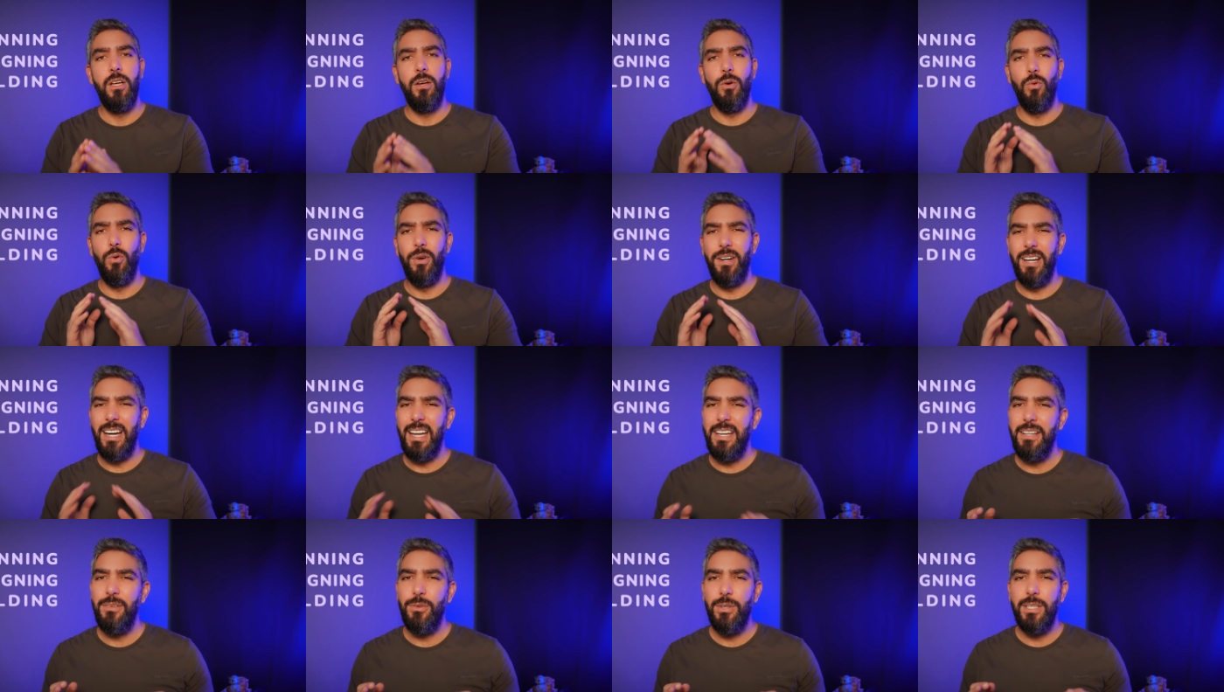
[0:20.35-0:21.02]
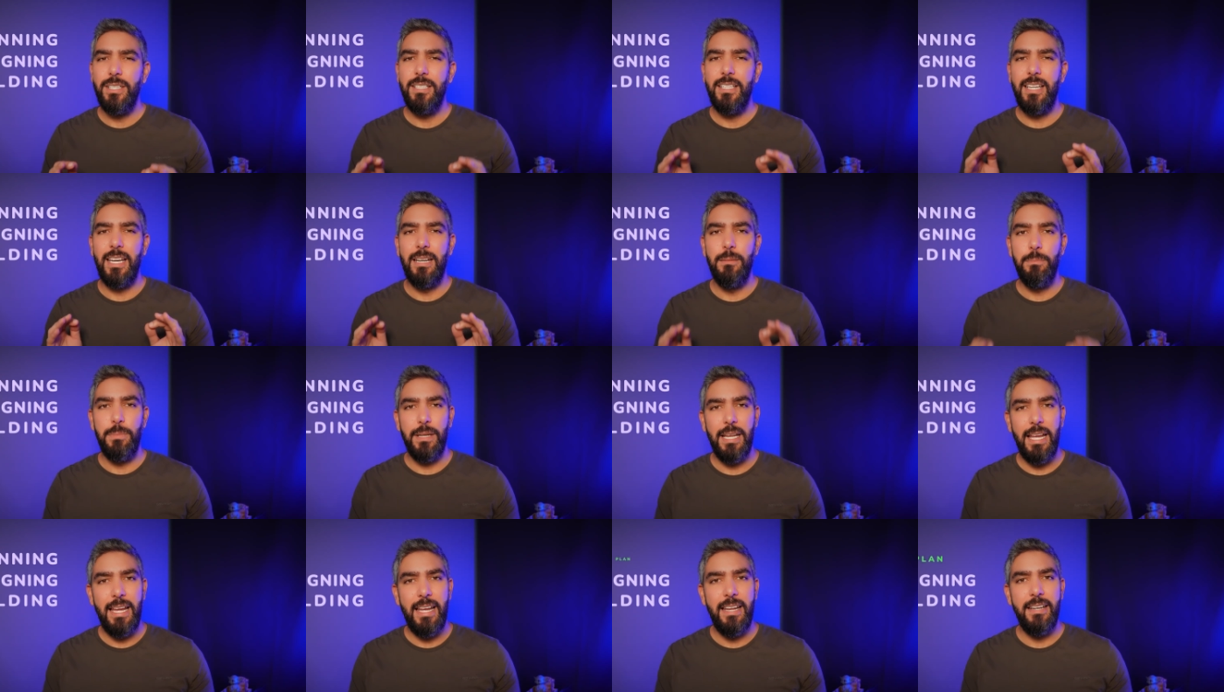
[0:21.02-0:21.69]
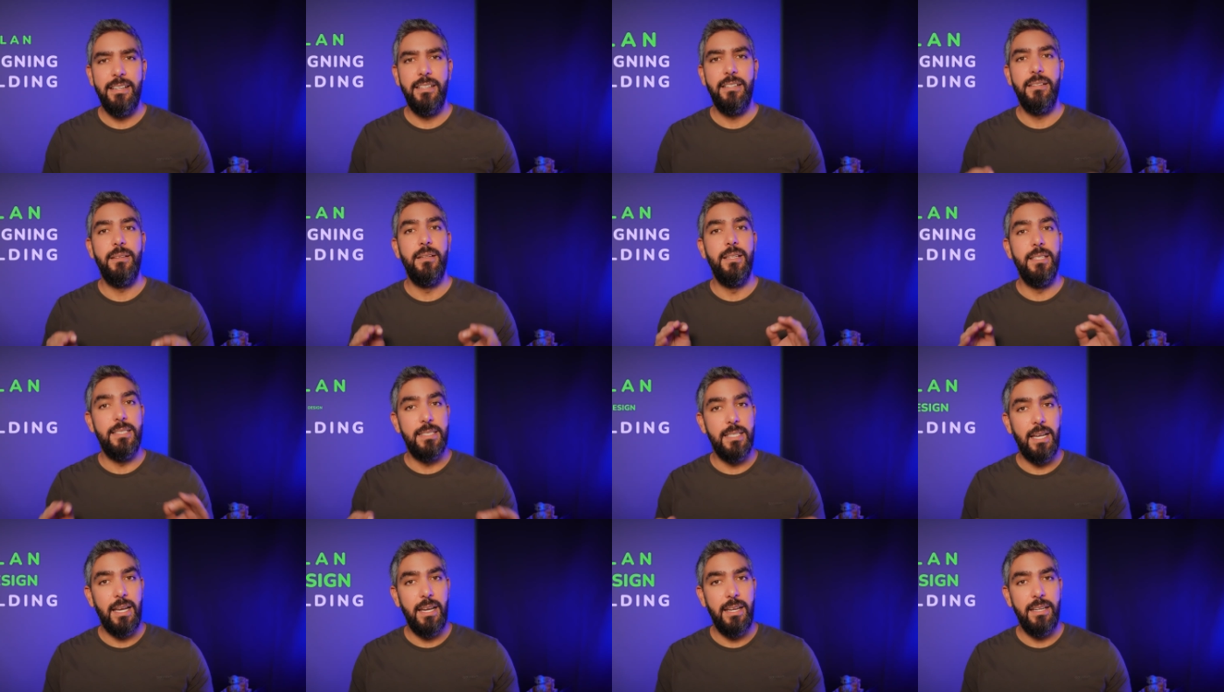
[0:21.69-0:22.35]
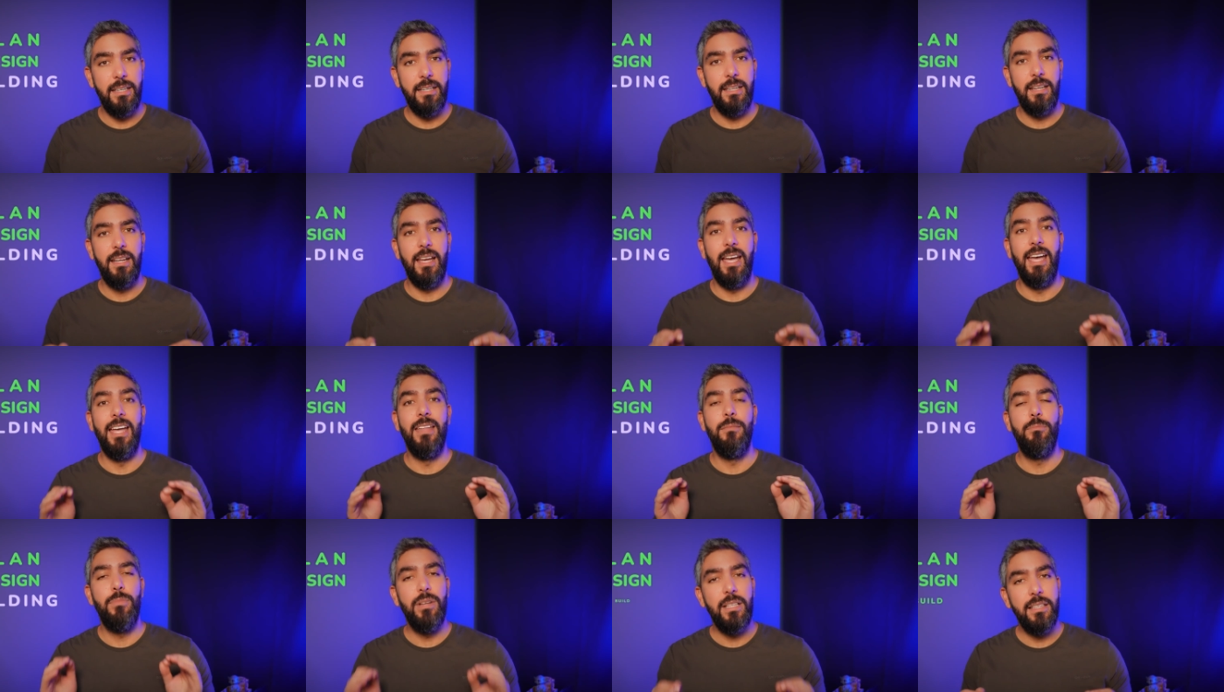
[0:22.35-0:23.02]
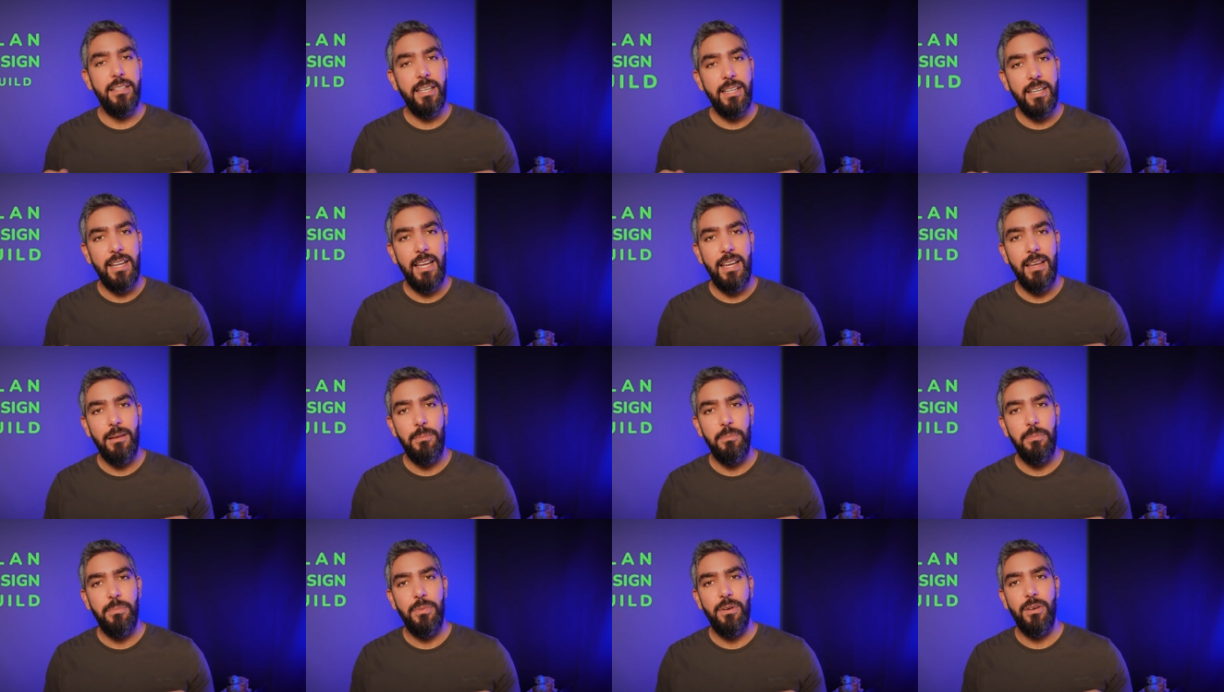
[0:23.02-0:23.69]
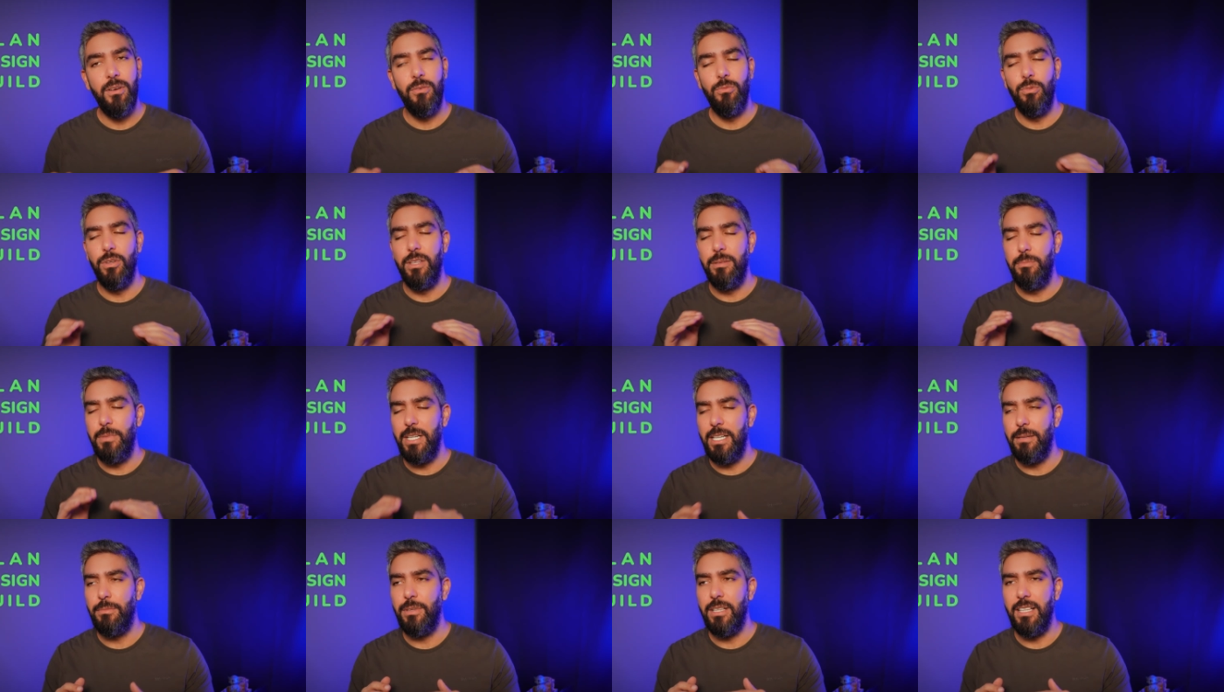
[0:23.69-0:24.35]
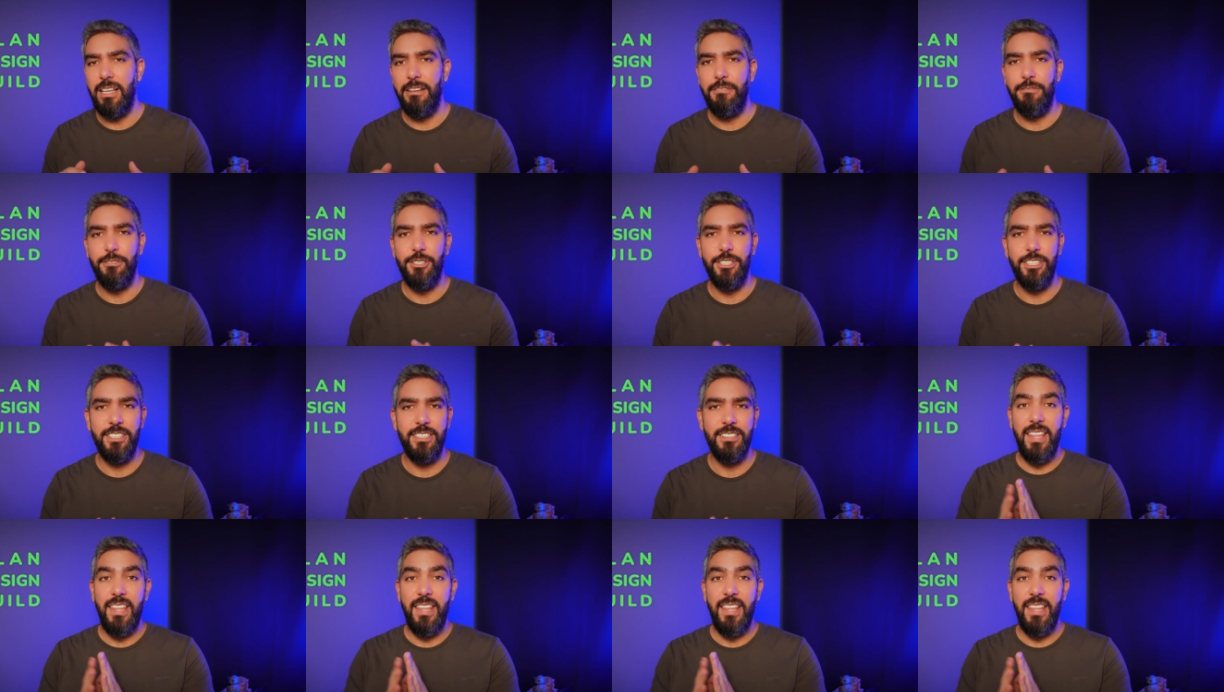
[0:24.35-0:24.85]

where anyone can plan, design, and build an app with minimal effort.